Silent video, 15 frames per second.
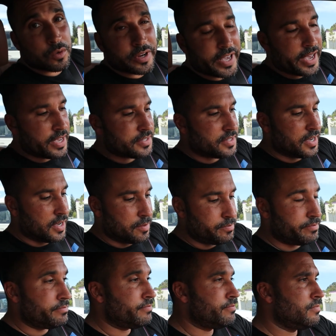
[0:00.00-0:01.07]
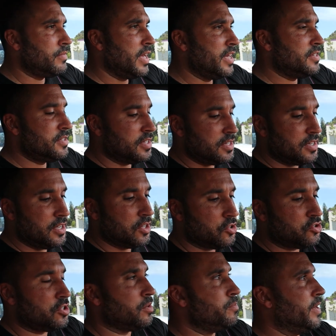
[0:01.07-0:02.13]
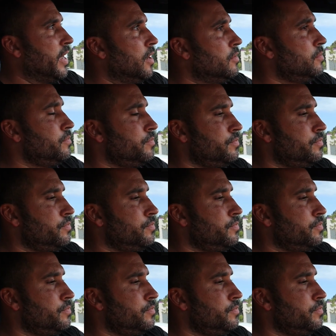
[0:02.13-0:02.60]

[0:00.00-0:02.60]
we're gassed up, head to the dealership now